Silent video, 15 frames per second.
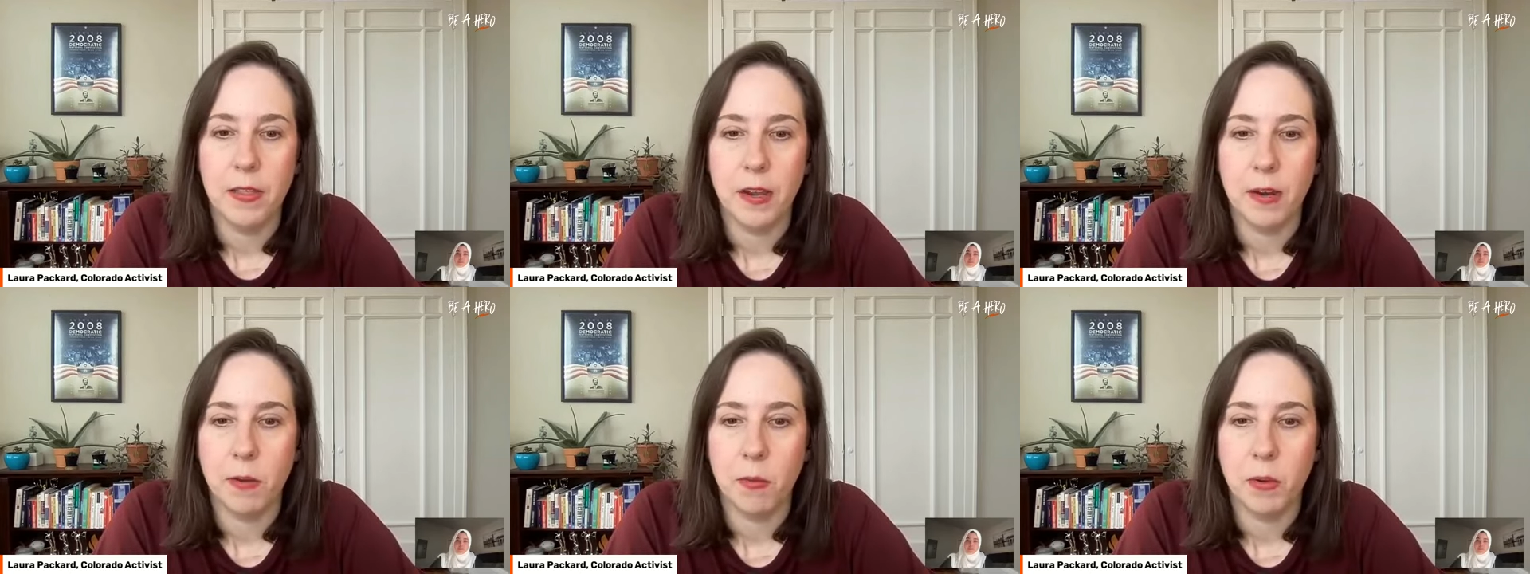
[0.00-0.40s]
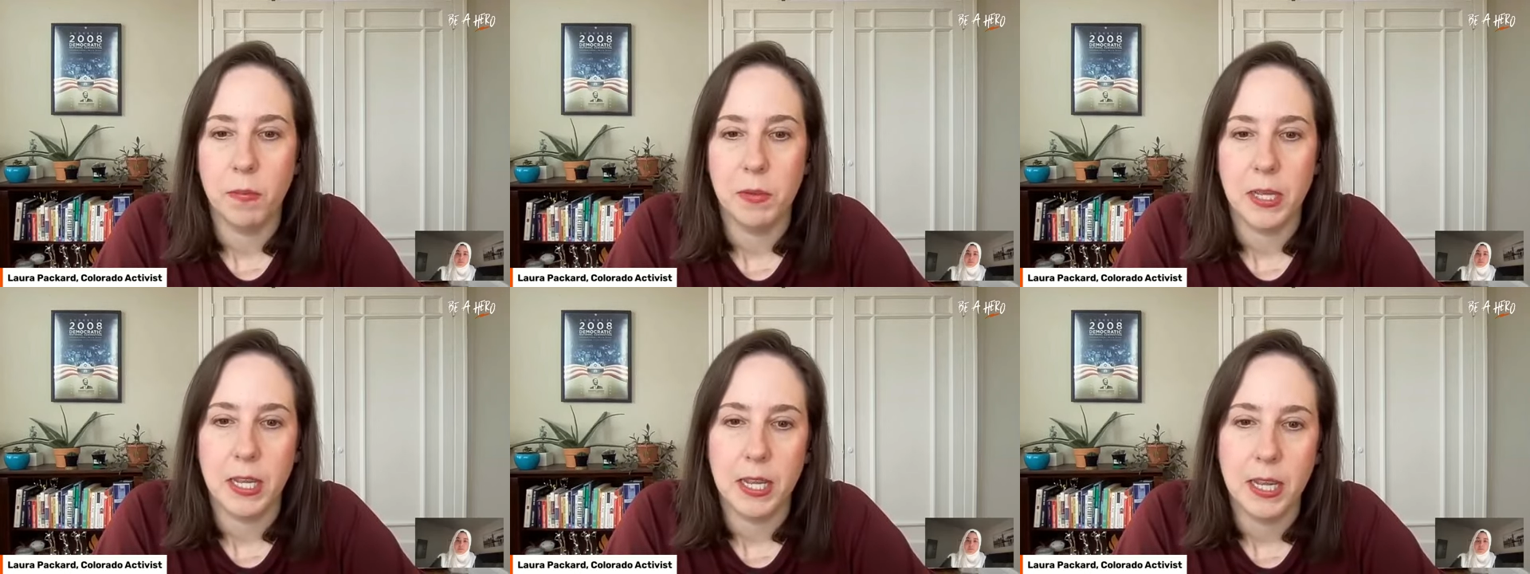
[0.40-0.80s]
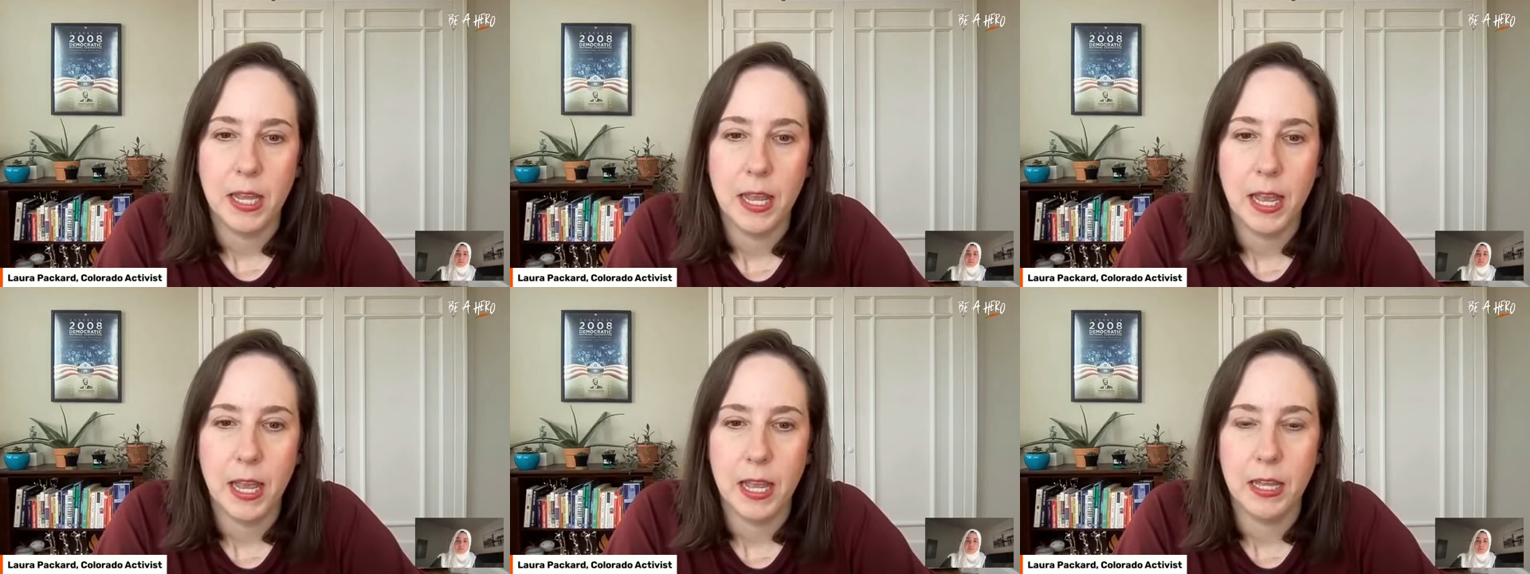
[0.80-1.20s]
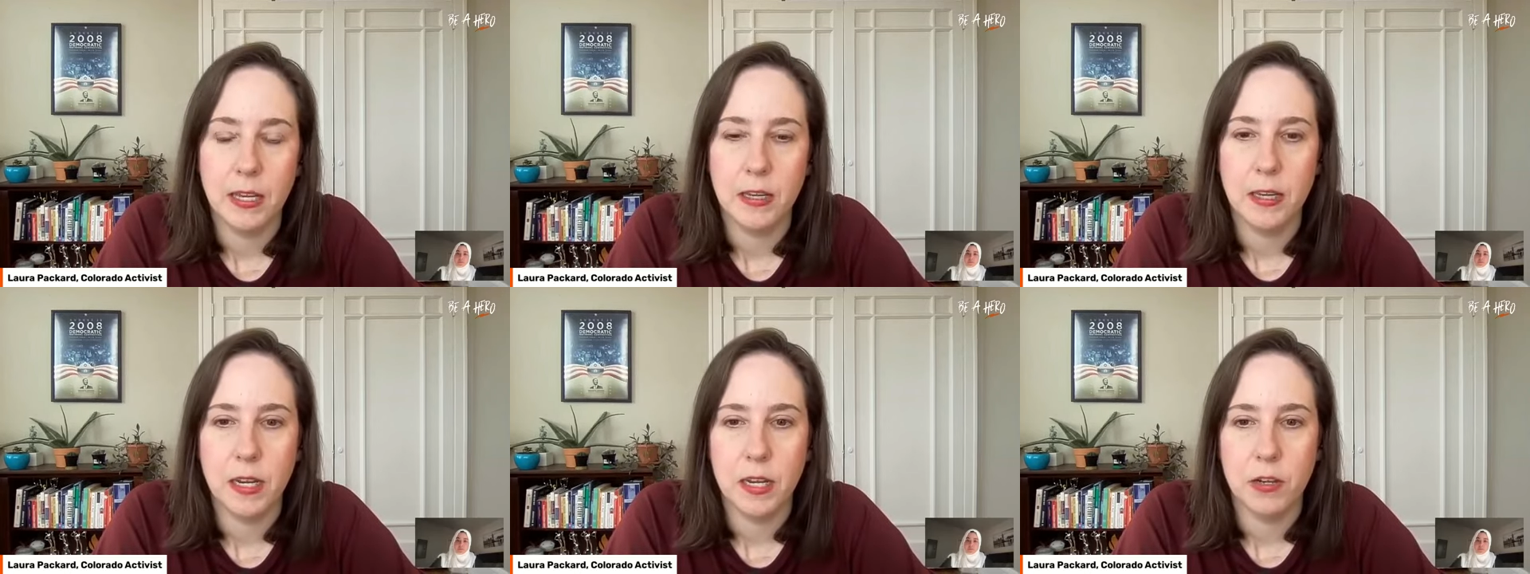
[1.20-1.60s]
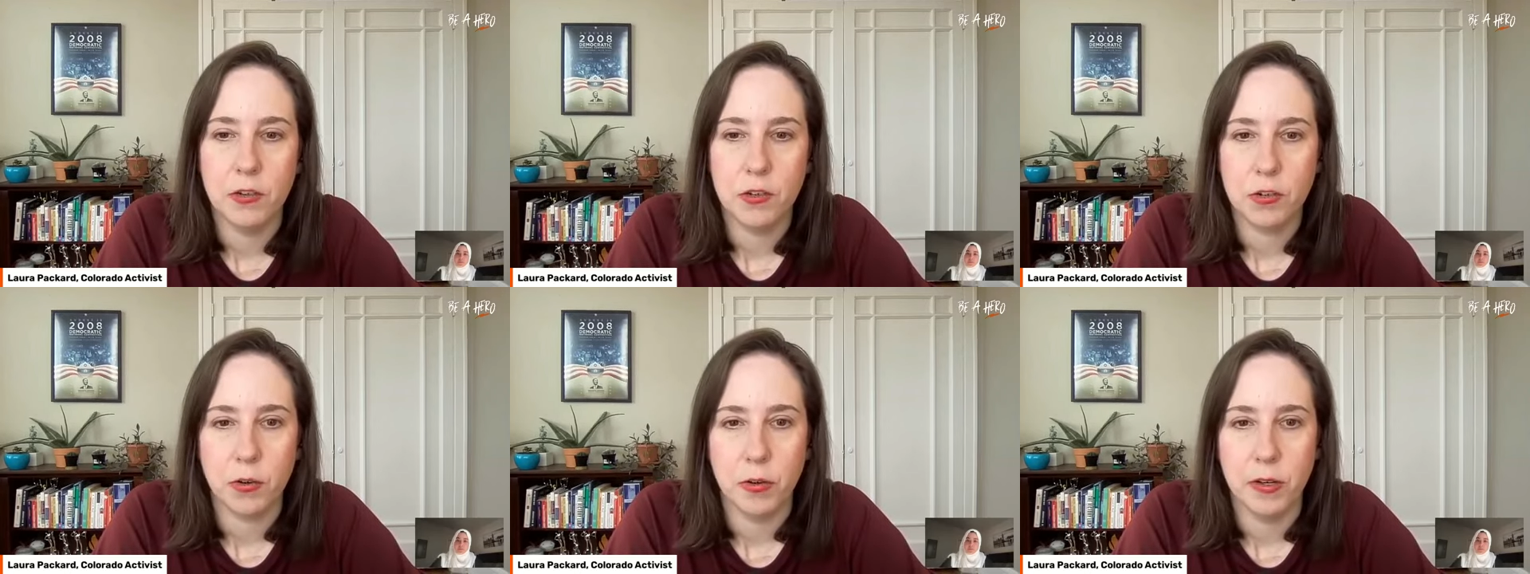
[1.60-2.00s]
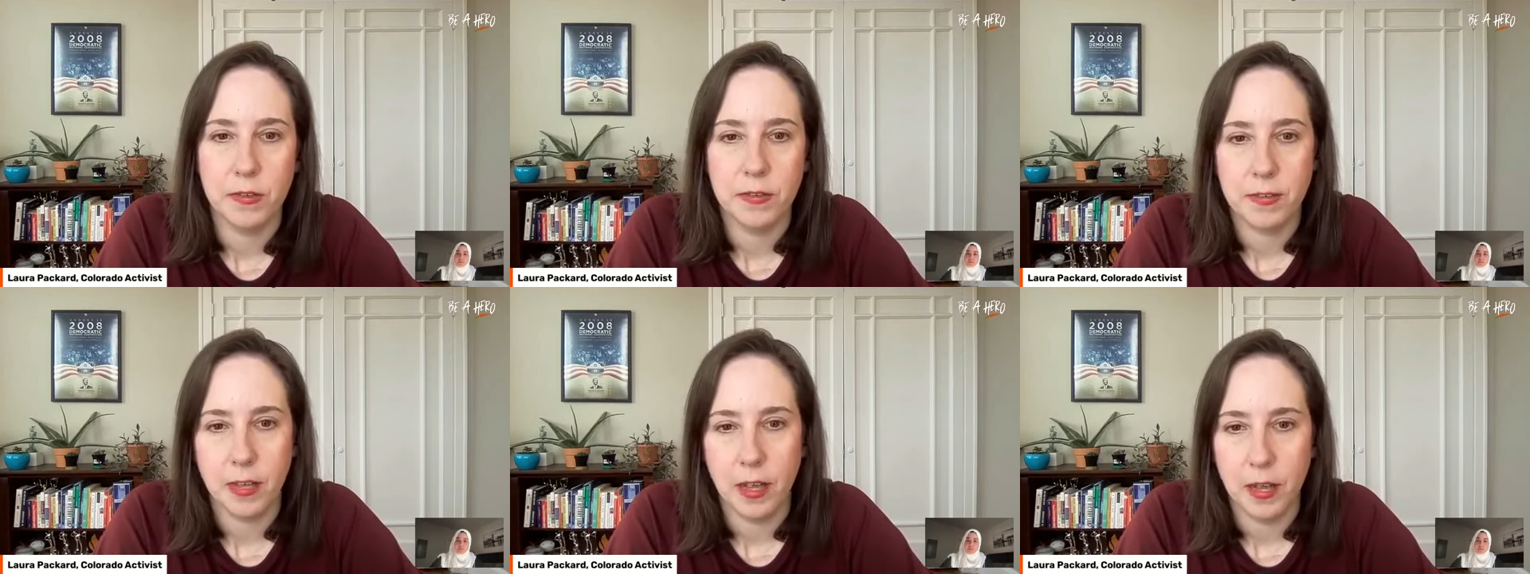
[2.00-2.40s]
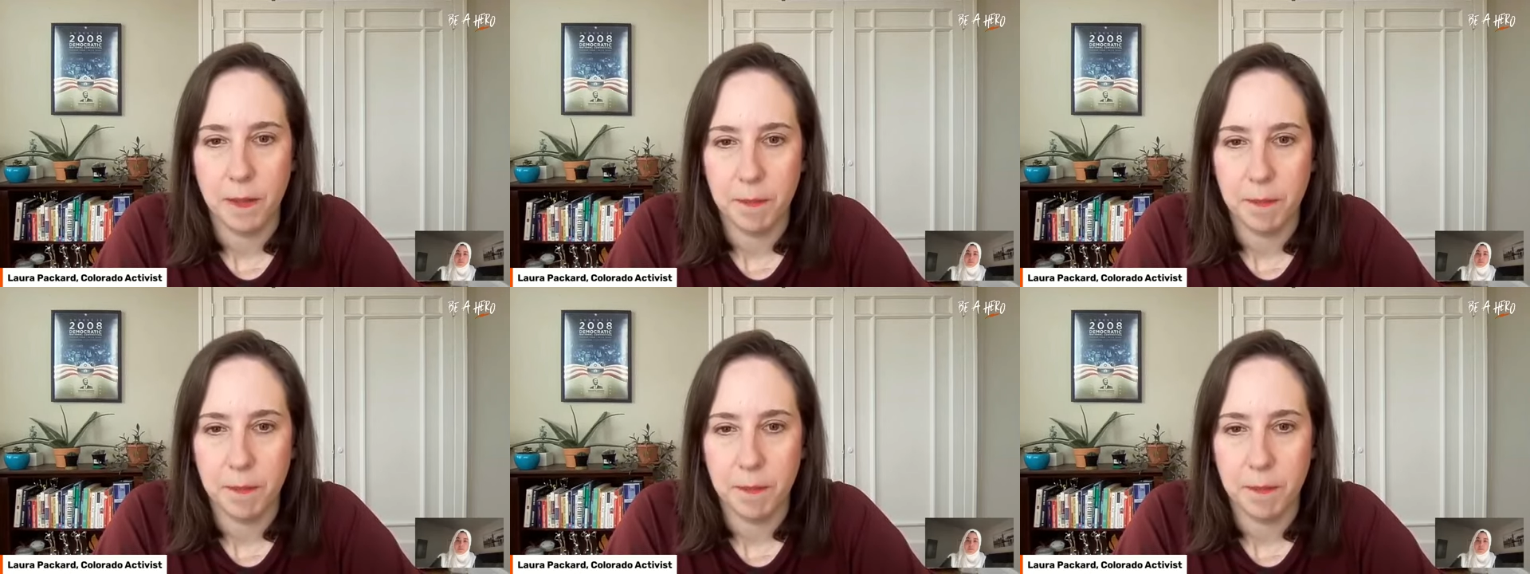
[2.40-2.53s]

there would be an insurance